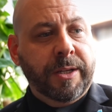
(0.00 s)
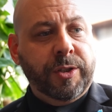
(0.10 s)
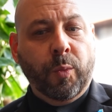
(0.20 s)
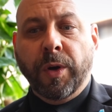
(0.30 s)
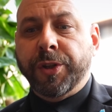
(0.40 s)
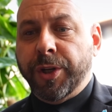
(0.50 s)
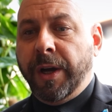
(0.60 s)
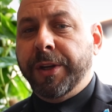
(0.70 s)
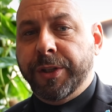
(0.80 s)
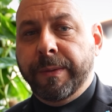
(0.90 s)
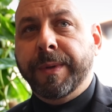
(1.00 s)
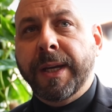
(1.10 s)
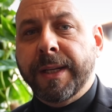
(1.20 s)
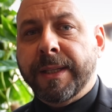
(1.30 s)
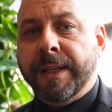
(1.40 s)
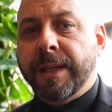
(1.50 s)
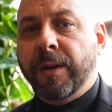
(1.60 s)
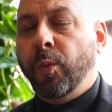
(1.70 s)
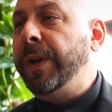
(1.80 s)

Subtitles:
So what John and Jim did is they said,